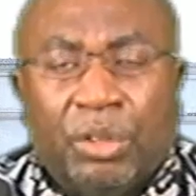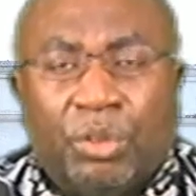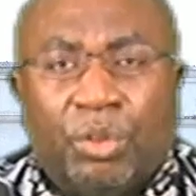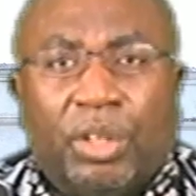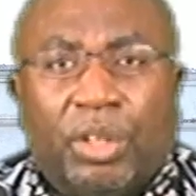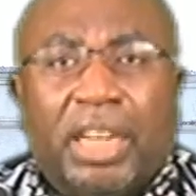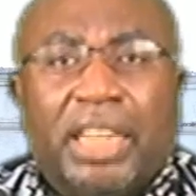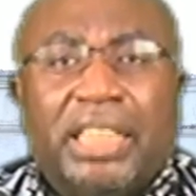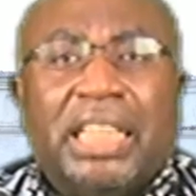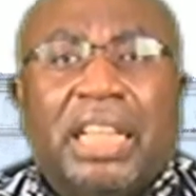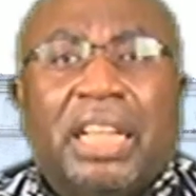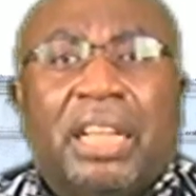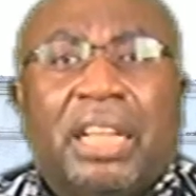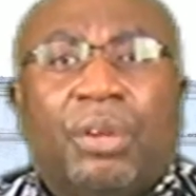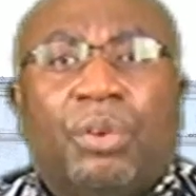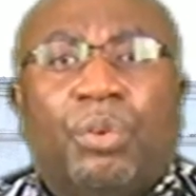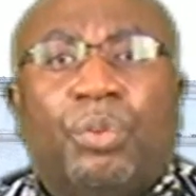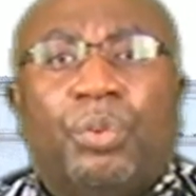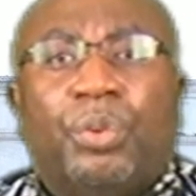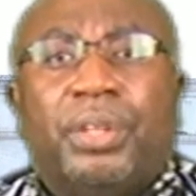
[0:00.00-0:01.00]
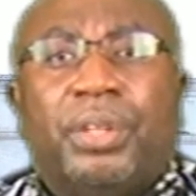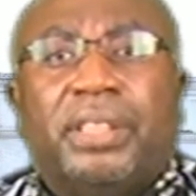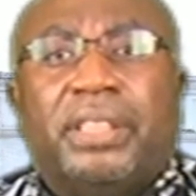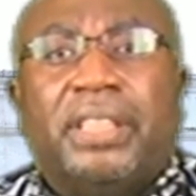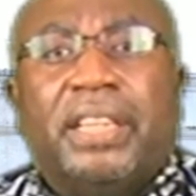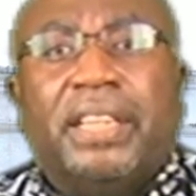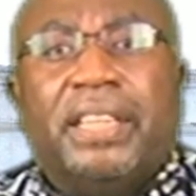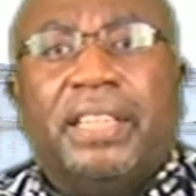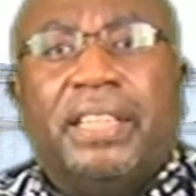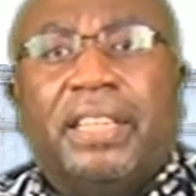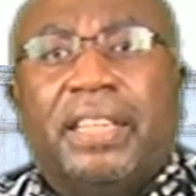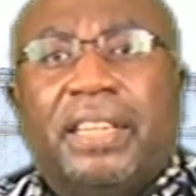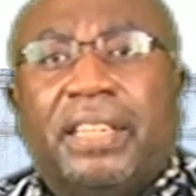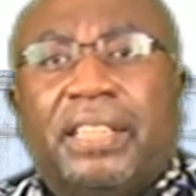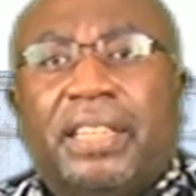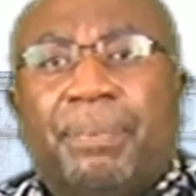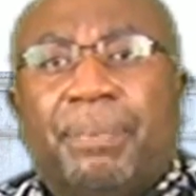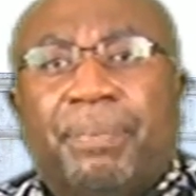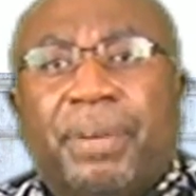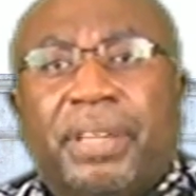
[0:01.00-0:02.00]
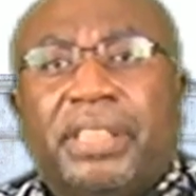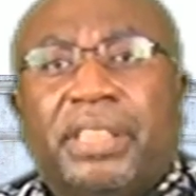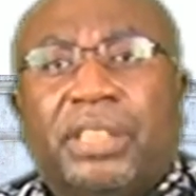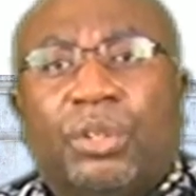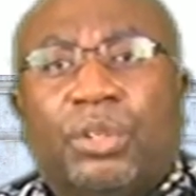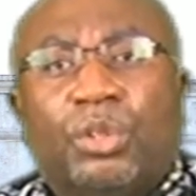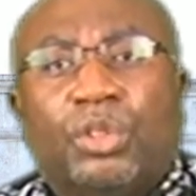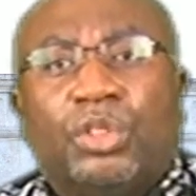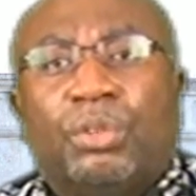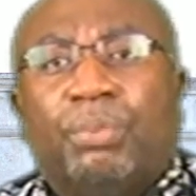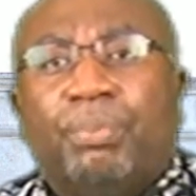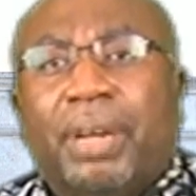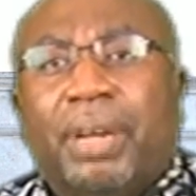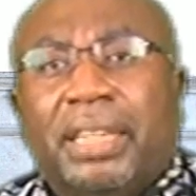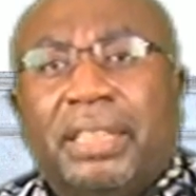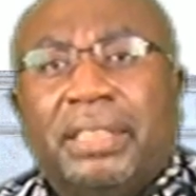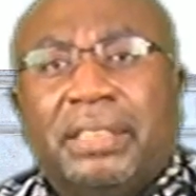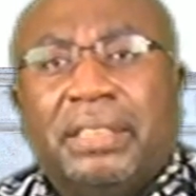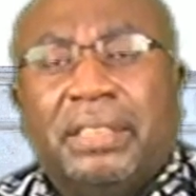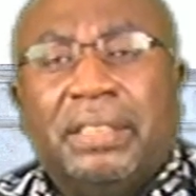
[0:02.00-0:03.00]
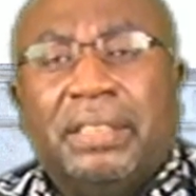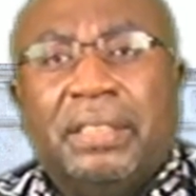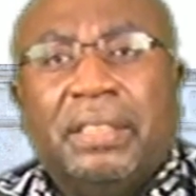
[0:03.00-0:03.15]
together with the Pentecost Band